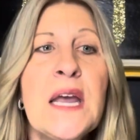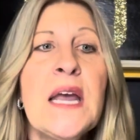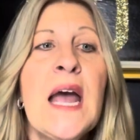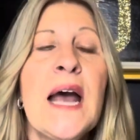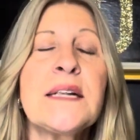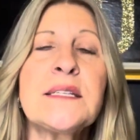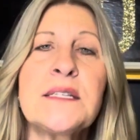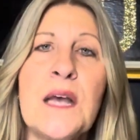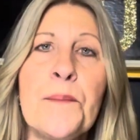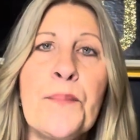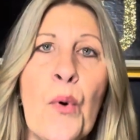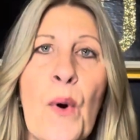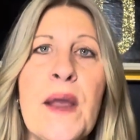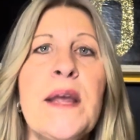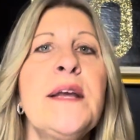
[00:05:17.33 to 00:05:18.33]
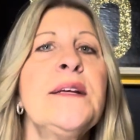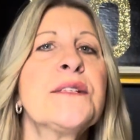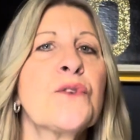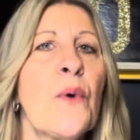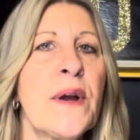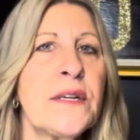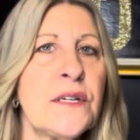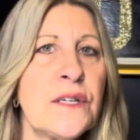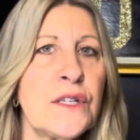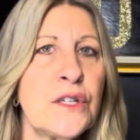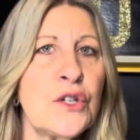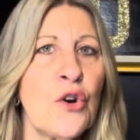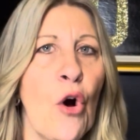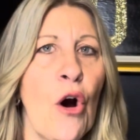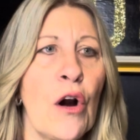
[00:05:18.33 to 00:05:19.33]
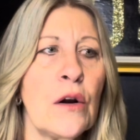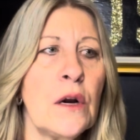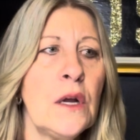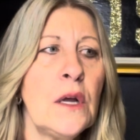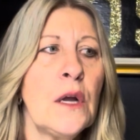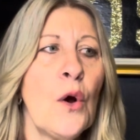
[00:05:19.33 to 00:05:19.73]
at some point he's going to start